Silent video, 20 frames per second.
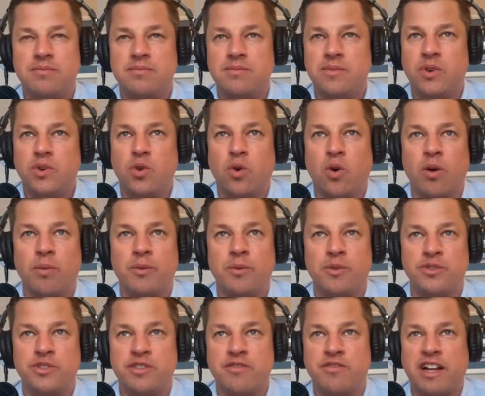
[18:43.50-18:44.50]
normal
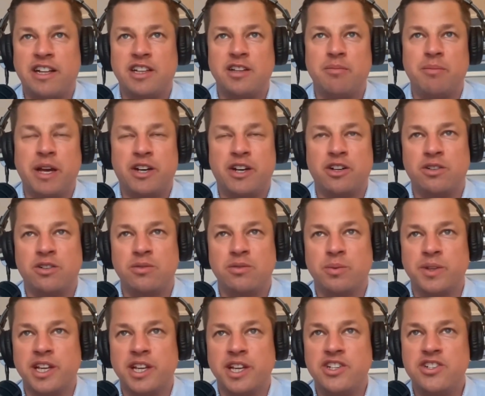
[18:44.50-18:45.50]
developmental
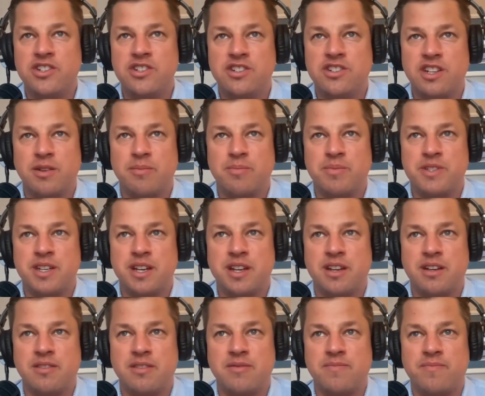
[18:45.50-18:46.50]
relationships.
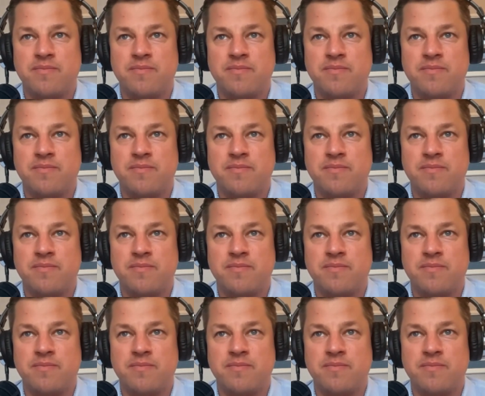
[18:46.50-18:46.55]
And